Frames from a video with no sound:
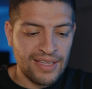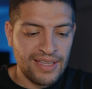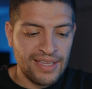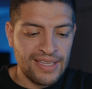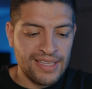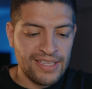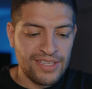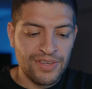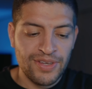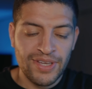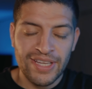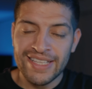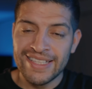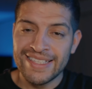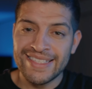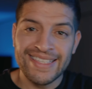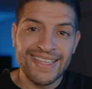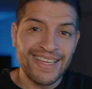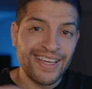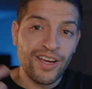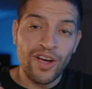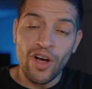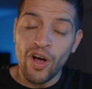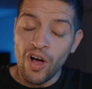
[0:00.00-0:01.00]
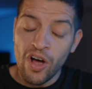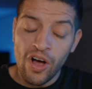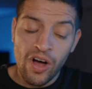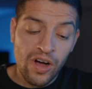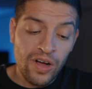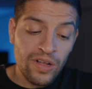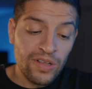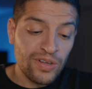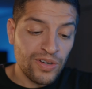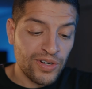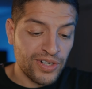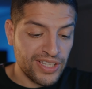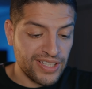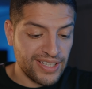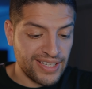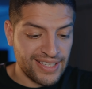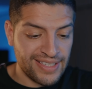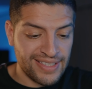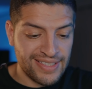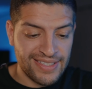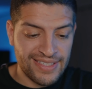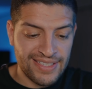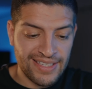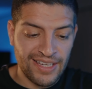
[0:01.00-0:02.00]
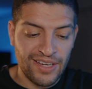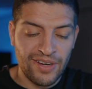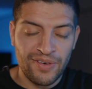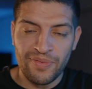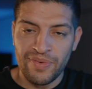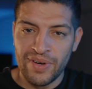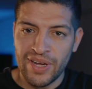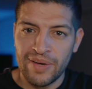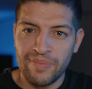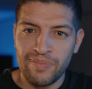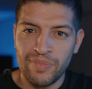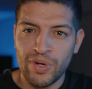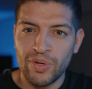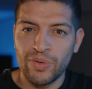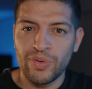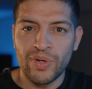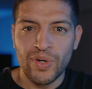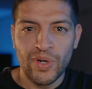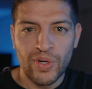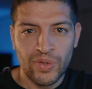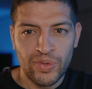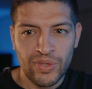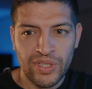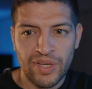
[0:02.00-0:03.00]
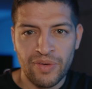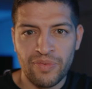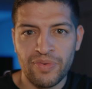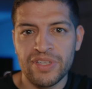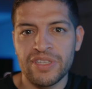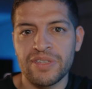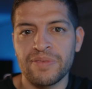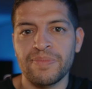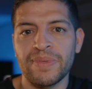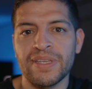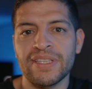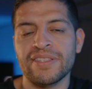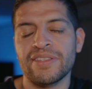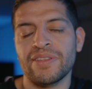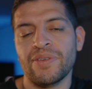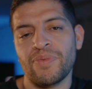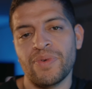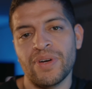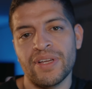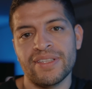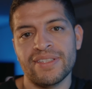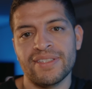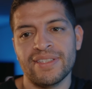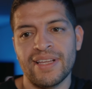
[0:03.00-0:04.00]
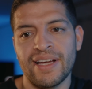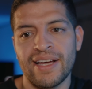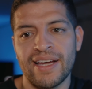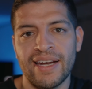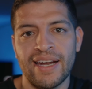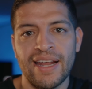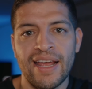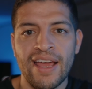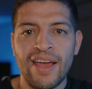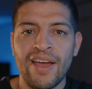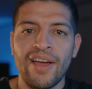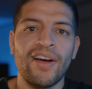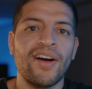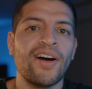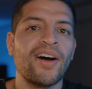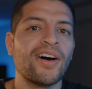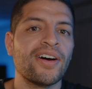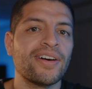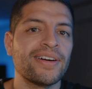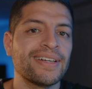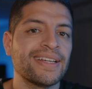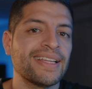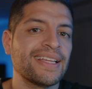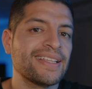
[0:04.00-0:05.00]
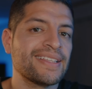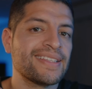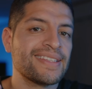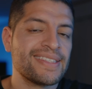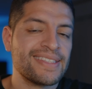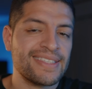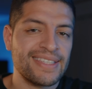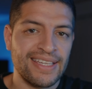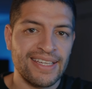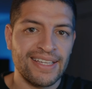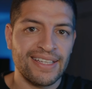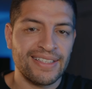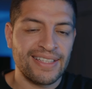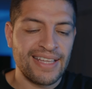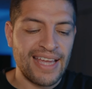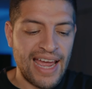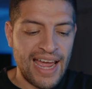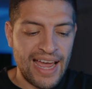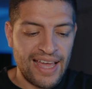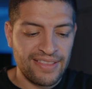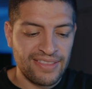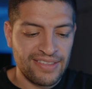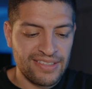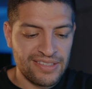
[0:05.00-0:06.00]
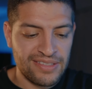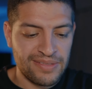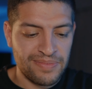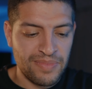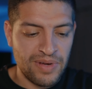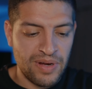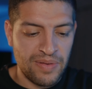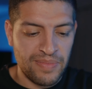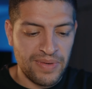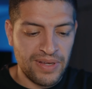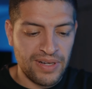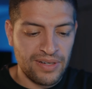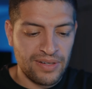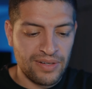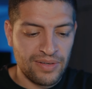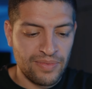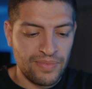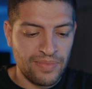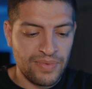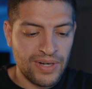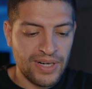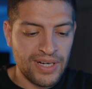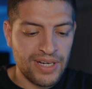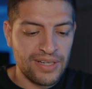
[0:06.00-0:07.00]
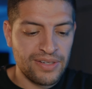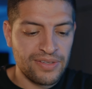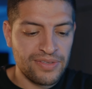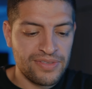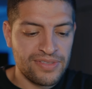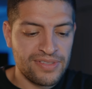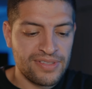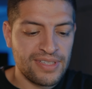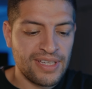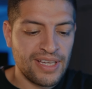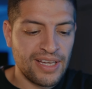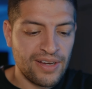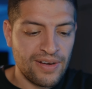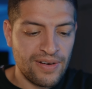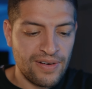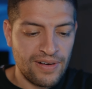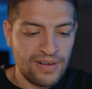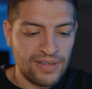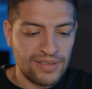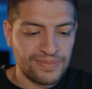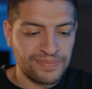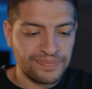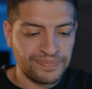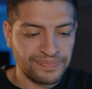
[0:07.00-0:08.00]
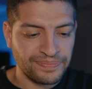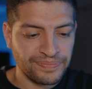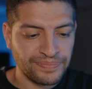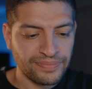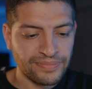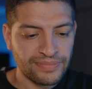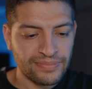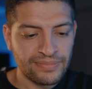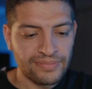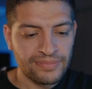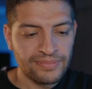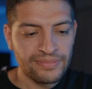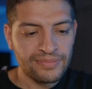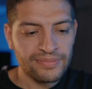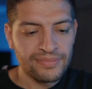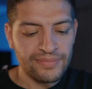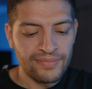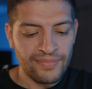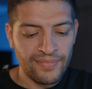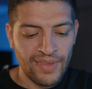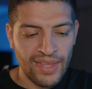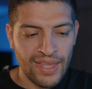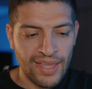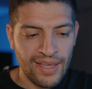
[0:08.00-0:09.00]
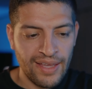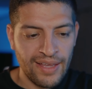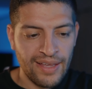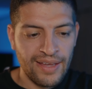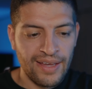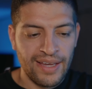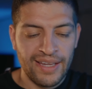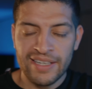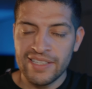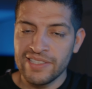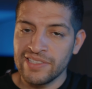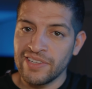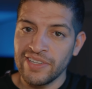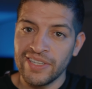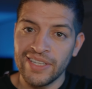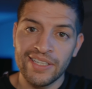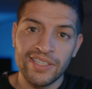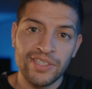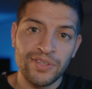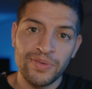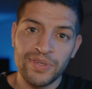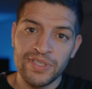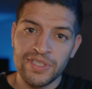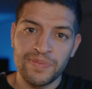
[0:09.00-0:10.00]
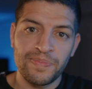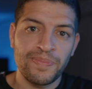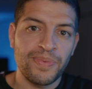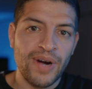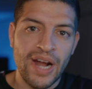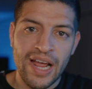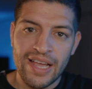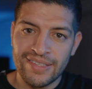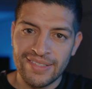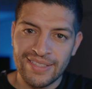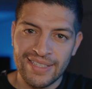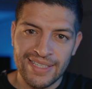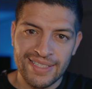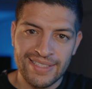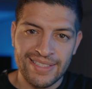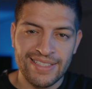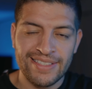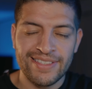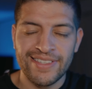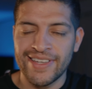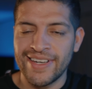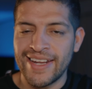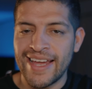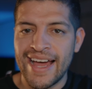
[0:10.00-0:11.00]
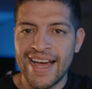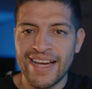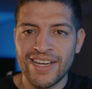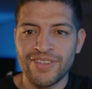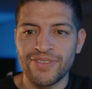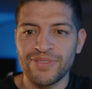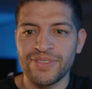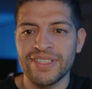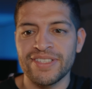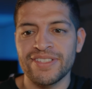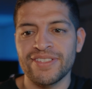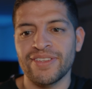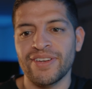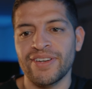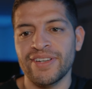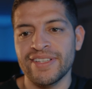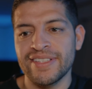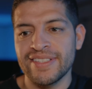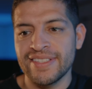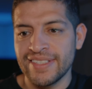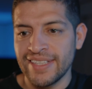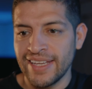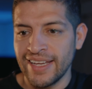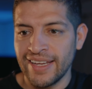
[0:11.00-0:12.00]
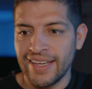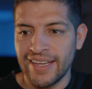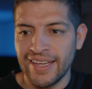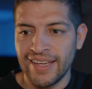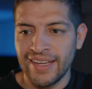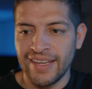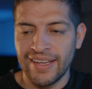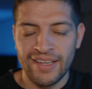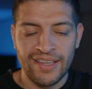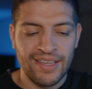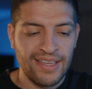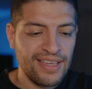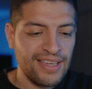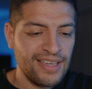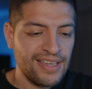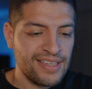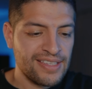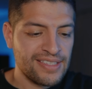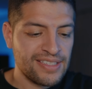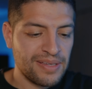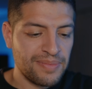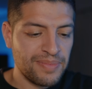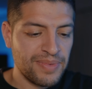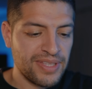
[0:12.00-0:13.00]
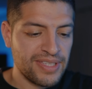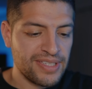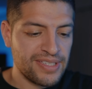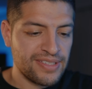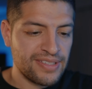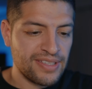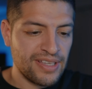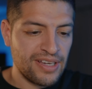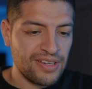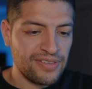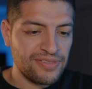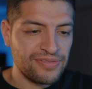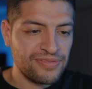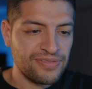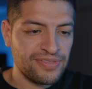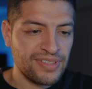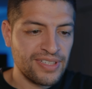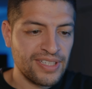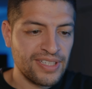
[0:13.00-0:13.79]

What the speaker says: you can sync all, or you can sync red mode only, which means the ones that aren't synced at this moment. We're gonna do sync all. And it's gonna do its process. It's gonna actually start syncing some of this stuff.